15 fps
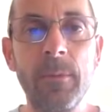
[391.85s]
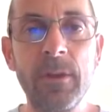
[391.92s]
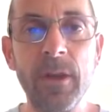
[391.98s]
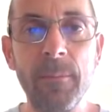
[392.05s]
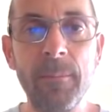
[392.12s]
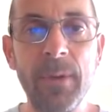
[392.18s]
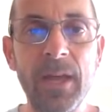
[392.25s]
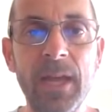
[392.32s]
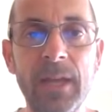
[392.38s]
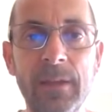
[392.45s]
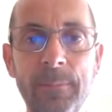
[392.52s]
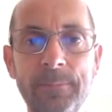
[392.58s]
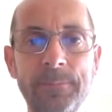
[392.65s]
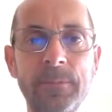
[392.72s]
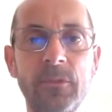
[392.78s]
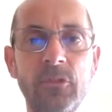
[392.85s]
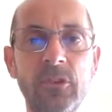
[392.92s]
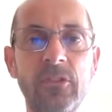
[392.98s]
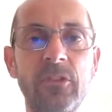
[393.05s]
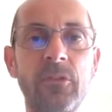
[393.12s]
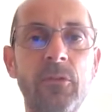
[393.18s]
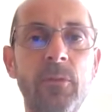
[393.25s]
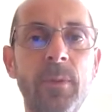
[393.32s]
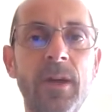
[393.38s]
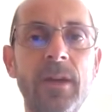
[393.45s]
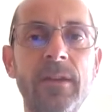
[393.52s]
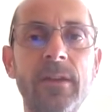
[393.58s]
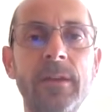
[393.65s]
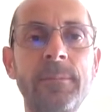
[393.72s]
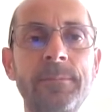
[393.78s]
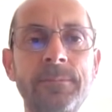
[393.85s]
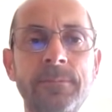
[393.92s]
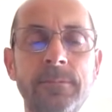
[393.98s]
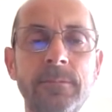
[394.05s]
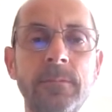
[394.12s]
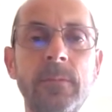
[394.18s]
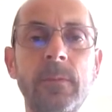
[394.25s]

come back? Just as a reminder,